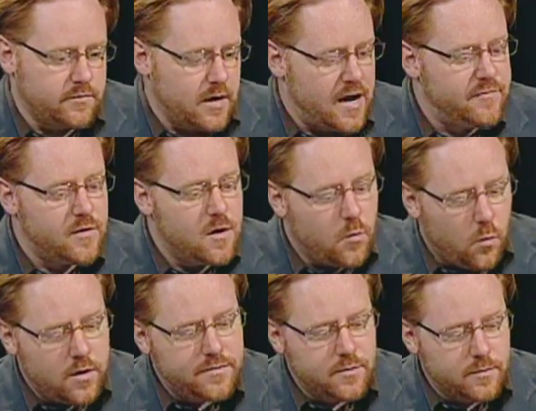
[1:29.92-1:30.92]
of life.
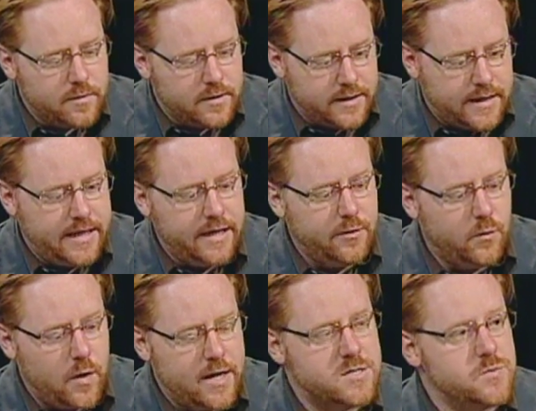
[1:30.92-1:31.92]
One of the key
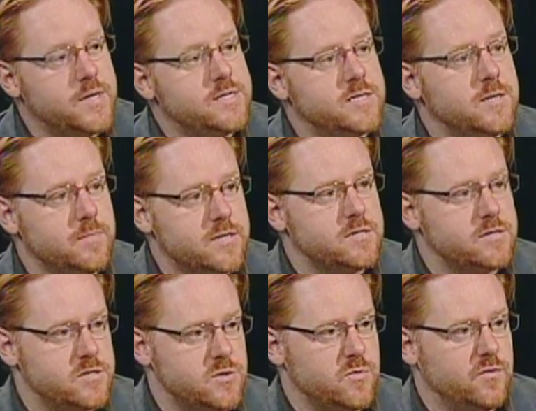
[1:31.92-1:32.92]
ways we see
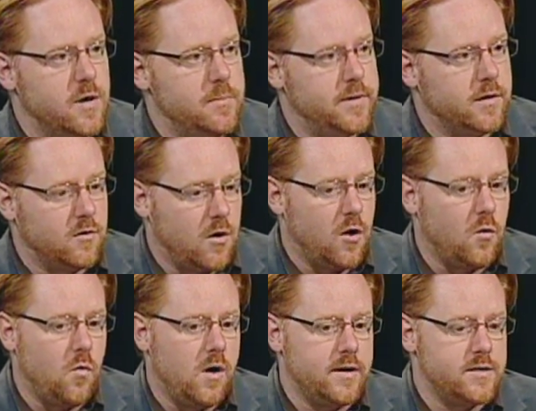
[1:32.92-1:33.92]
businesses move up here are
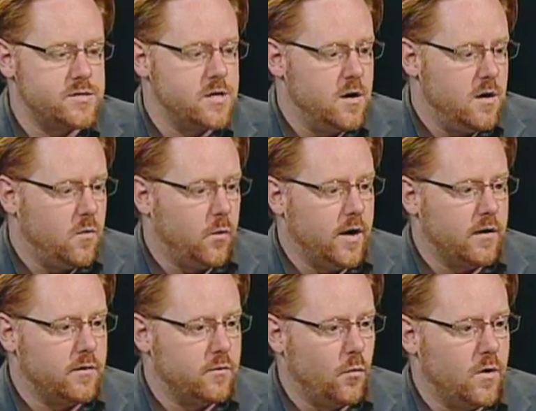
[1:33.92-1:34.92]
ones
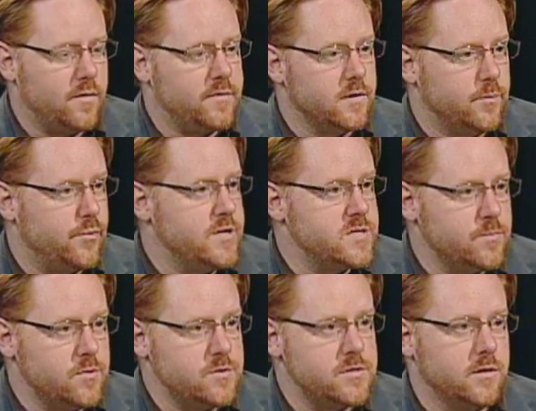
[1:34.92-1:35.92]
where one of the
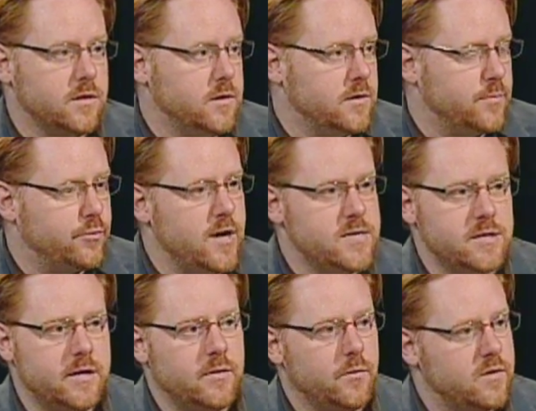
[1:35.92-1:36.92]
principals, the
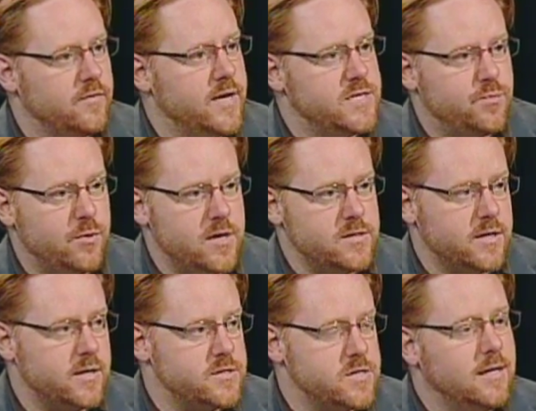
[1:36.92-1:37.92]
president, one of the vice
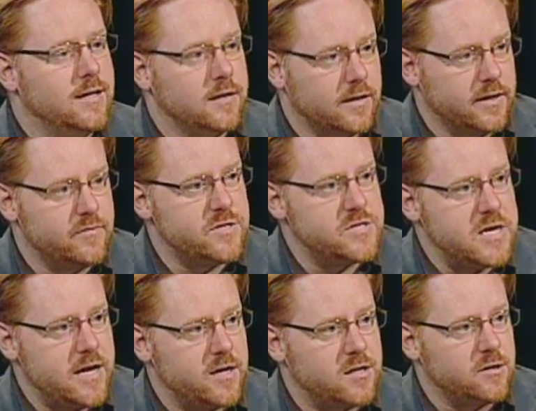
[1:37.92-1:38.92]
presidents, live in
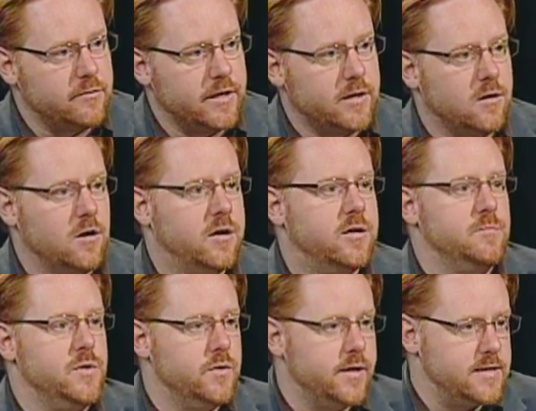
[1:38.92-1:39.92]
Santa Clarita, are
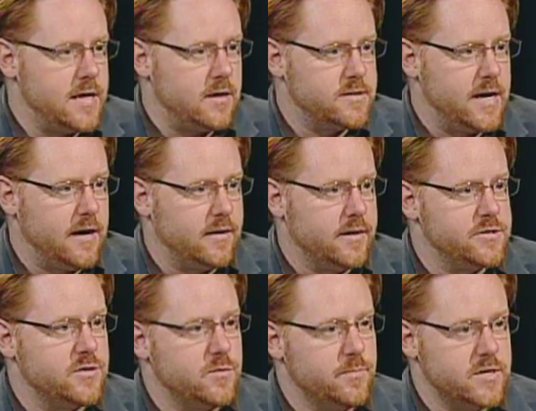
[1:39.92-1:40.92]
commuting down to LA to
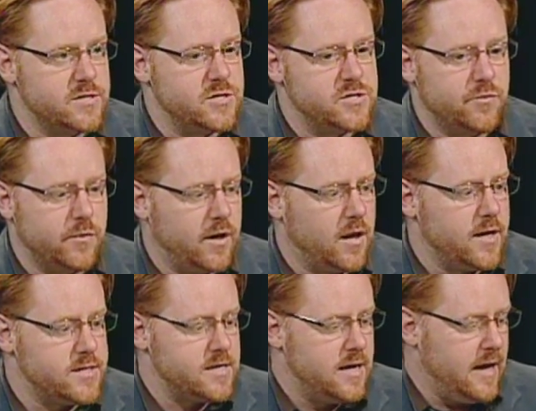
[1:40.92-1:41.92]
their business and
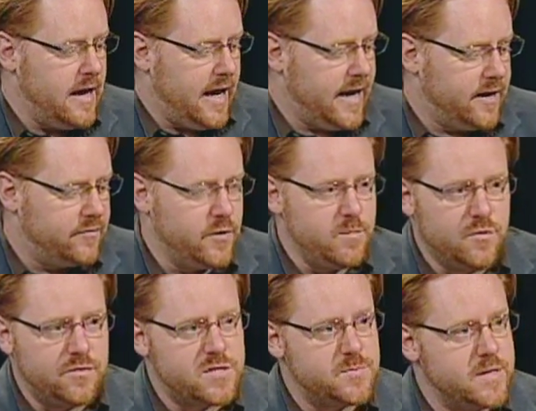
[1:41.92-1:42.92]
realize, hey, if we
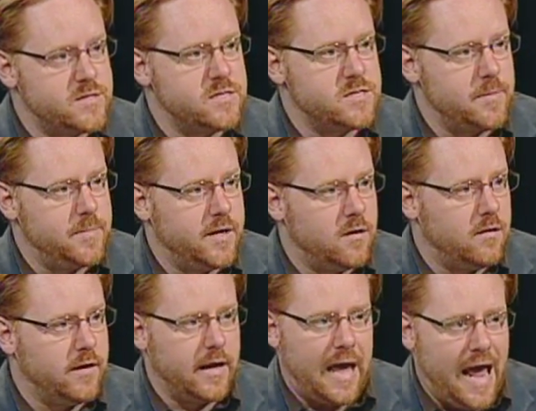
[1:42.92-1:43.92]
move this business up
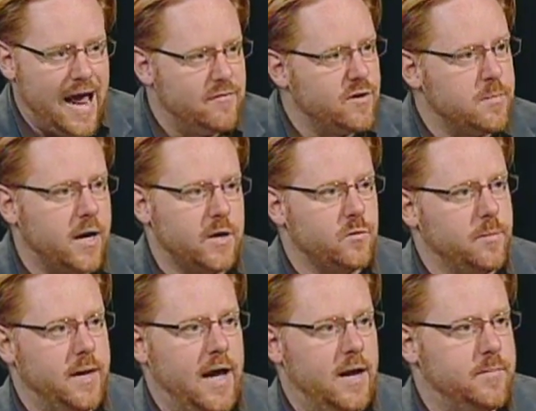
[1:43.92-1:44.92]
here, everybody will
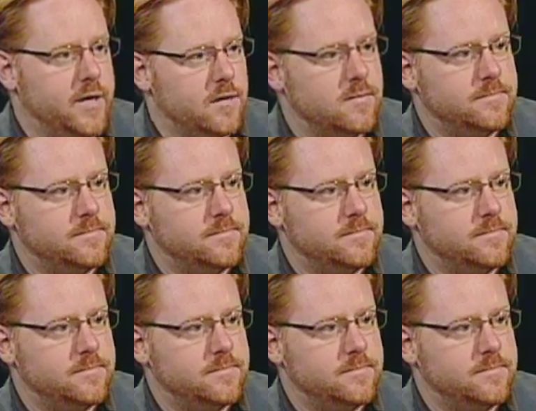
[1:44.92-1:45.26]
be happier.